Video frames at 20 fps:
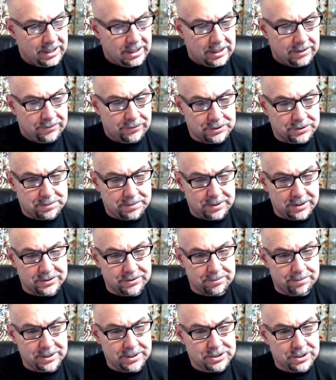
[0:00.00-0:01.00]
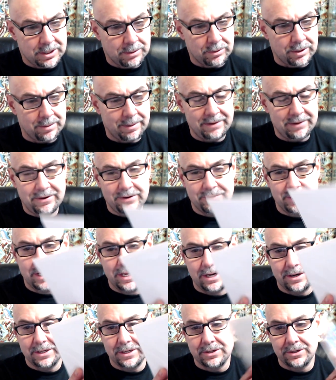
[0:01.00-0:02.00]
First appearance of Bishop, one of my favorite
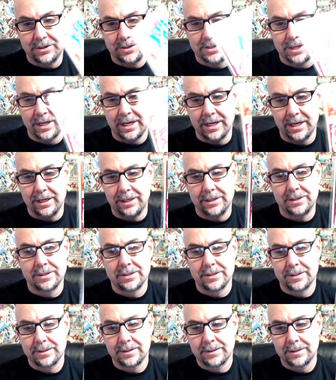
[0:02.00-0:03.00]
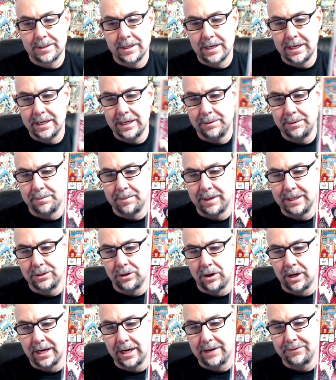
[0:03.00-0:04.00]
characters. And I named my
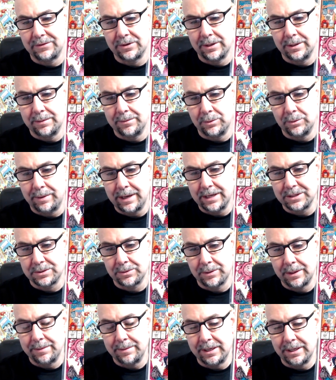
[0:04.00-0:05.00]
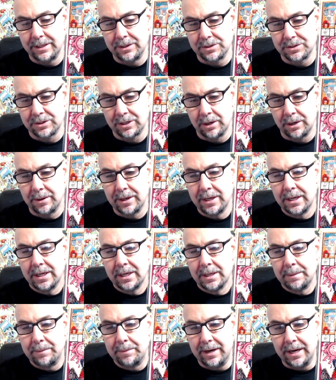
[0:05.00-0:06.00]
dog after him who passed away many years ago.
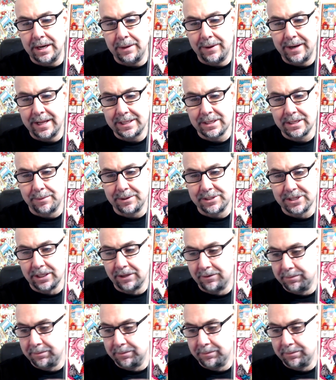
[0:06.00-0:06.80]
But anyway, that's how much I love